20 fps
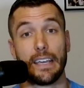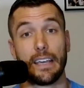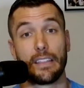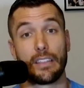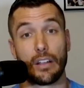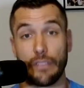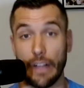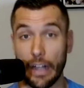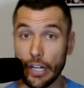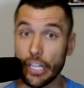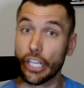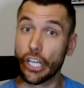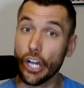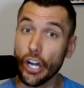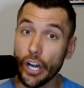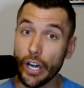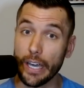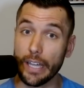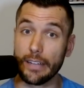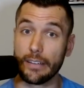They're very
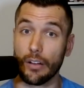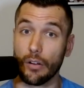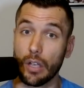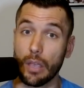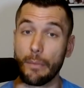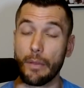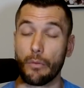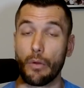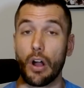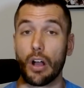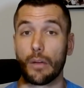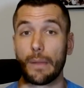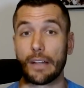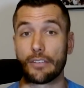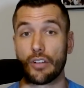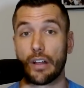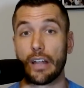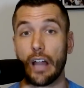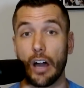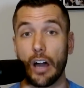good. Don't get me wrong. I'm not
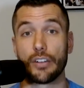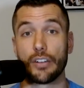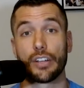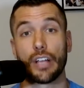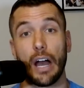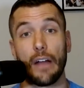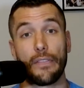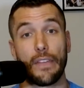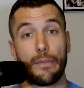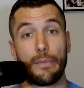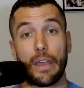trying to undercut them.